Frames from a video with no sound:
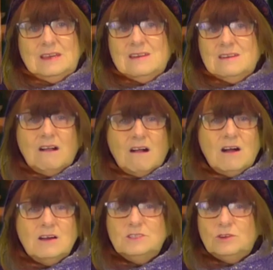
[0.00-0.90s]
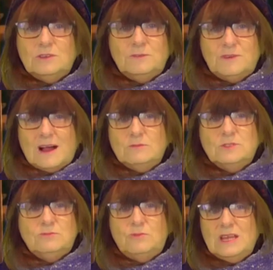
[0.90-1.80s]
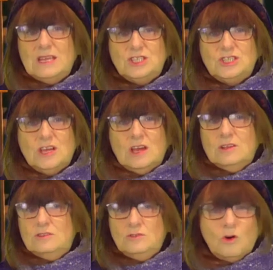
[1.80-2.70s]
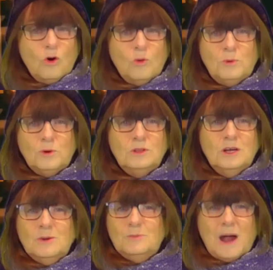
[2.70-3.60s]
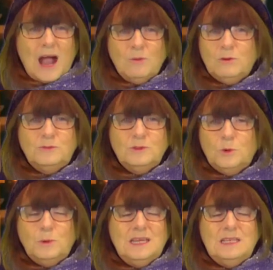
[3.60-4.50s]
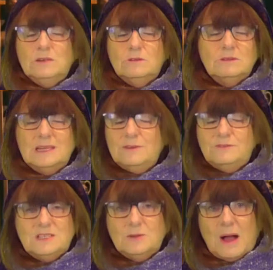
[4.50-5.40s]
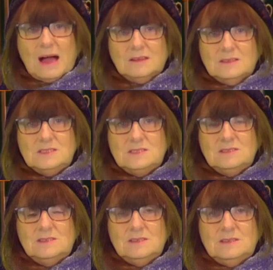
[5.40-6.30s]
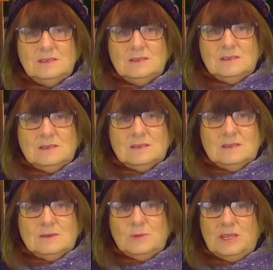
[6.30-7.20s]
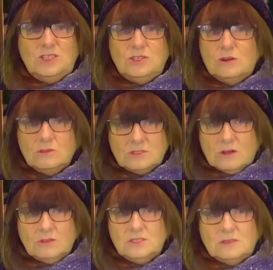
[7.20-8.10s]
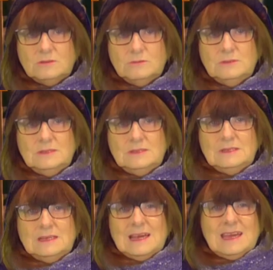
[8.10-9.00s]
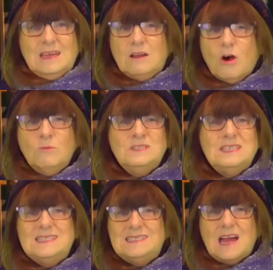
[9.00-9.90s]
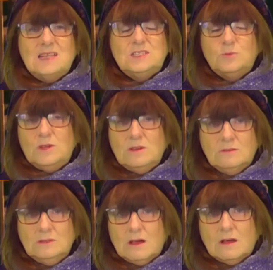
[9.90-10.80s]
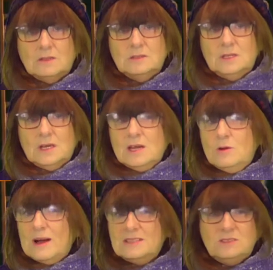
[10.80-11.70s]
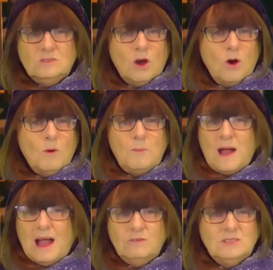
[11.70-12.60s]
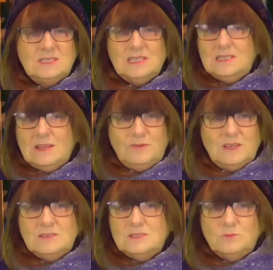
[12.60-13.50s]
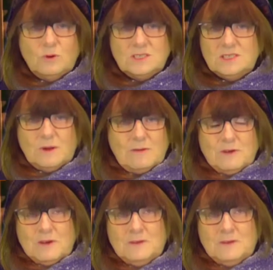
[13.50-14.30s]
God could have found a rich, noble, powerful queen who lived in a palace, but he chose not to. He comes instead to a young girl who has no apparent significance whatsoever.